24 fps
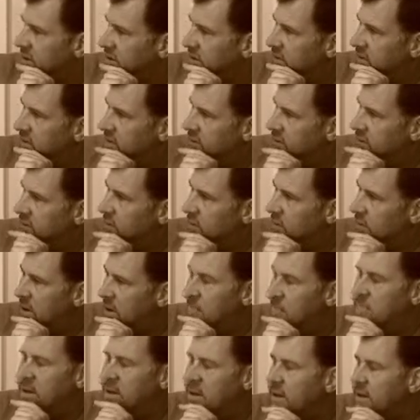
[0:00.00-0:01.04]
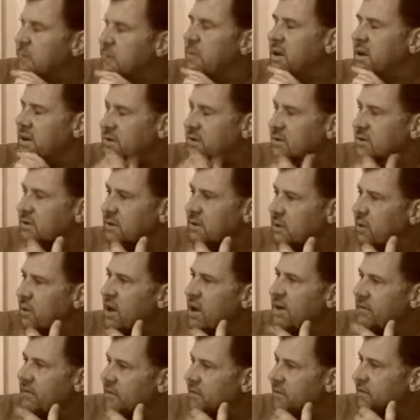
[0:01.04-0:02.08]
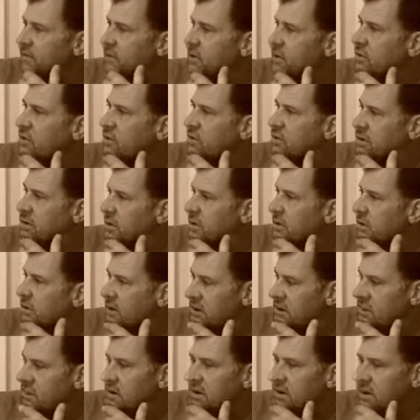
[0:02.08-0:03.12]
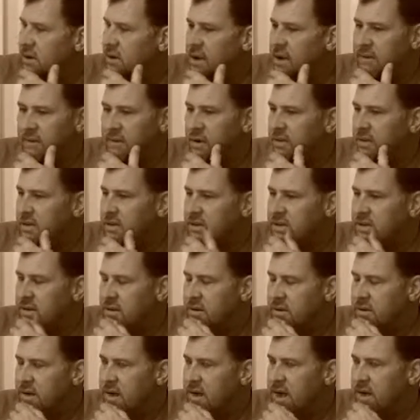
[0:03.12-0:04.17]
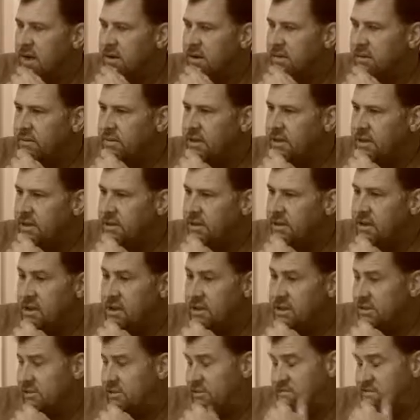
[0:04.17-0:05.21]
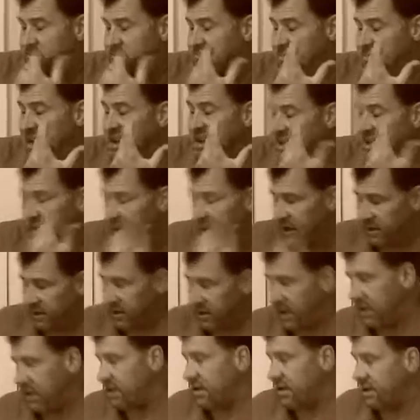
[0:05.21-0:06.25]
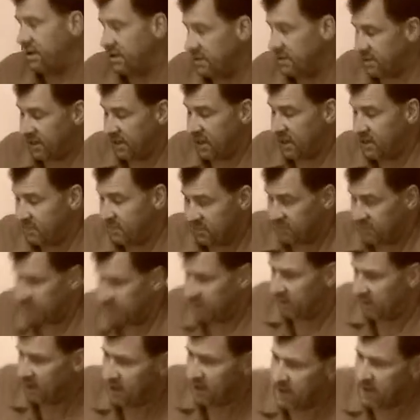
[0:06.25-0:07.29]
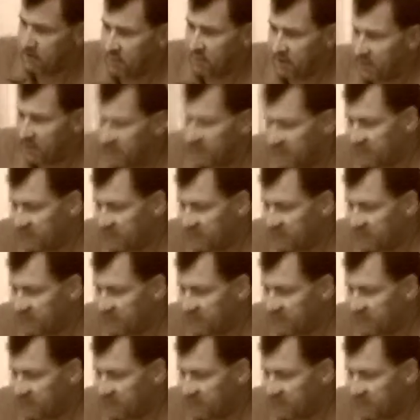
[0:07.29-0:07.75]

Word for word: the a big ministry wave of the future. I really I've always known that, it, and it's been like that, and it's getting, but I